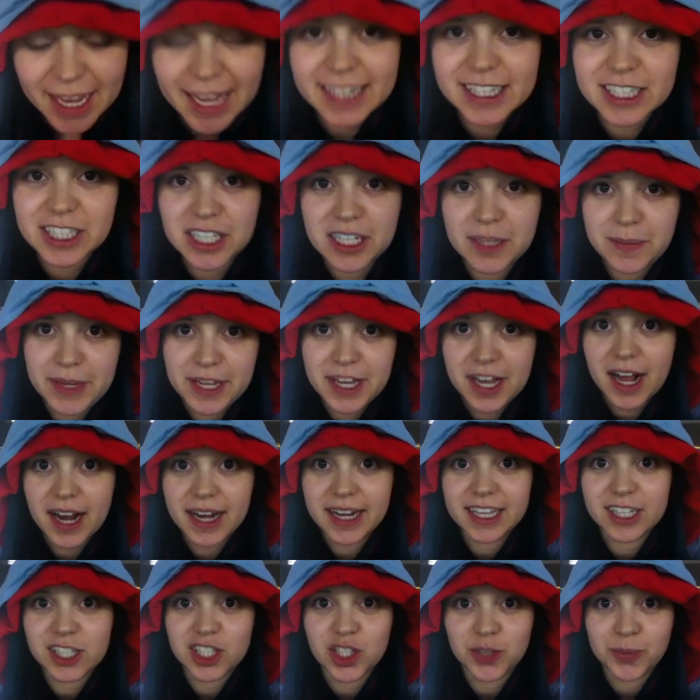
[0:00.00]
it's going to be
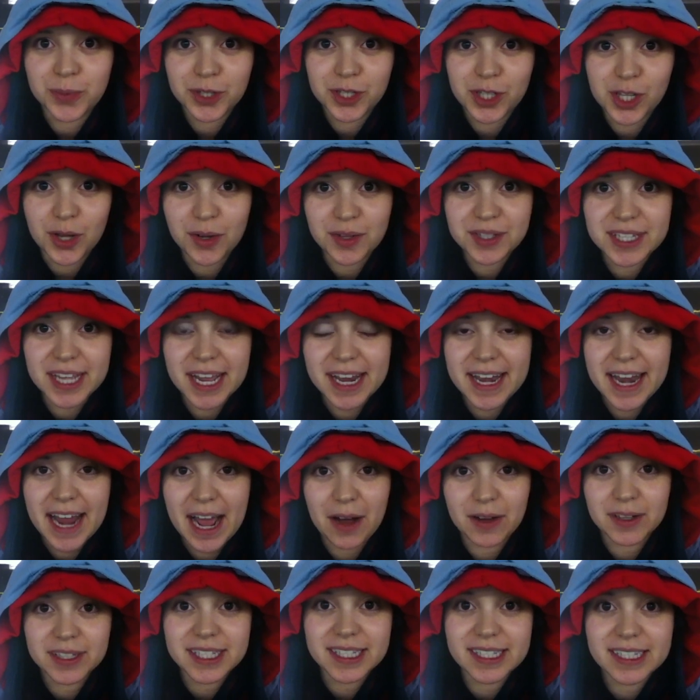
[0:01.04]
cutting it super close, and
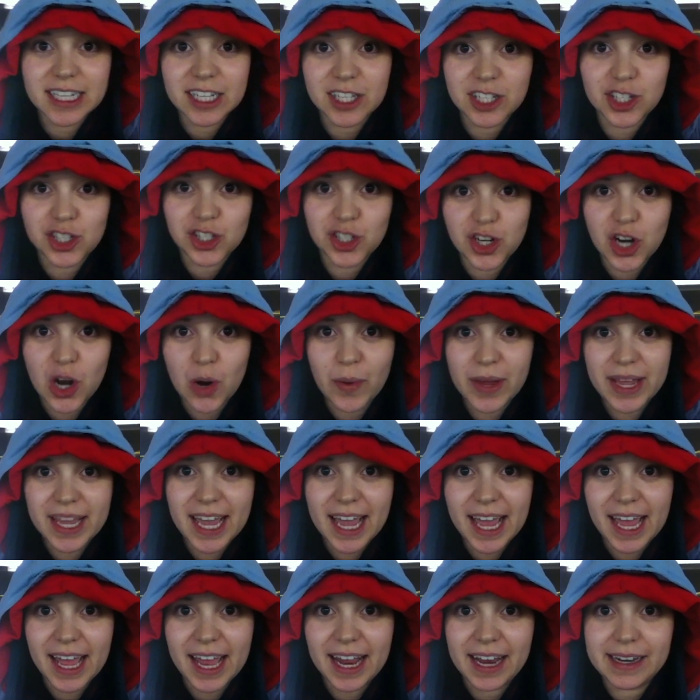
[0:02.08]
now since it's
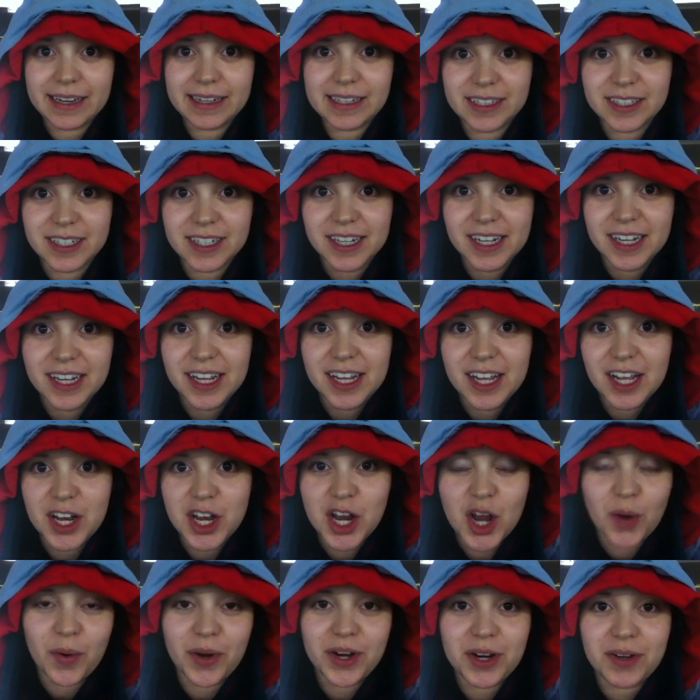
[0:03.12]
snowy and
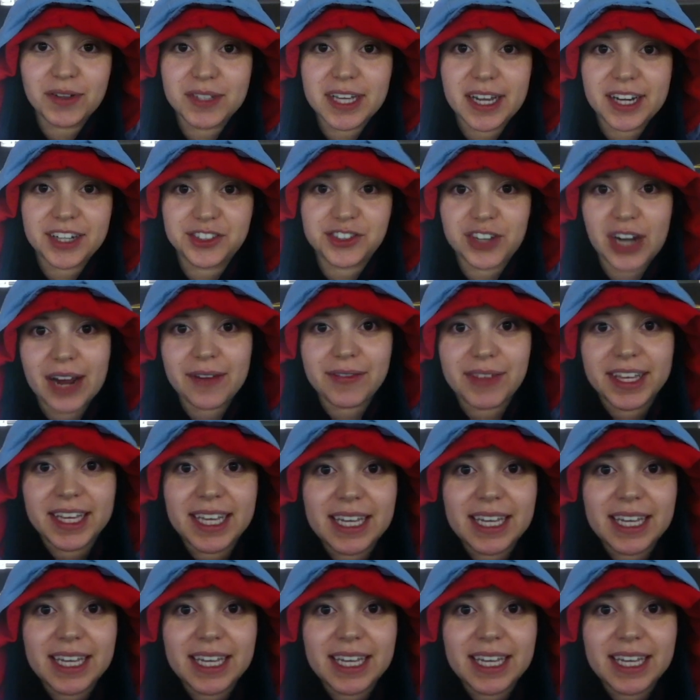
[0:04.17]
no one knows how to drive.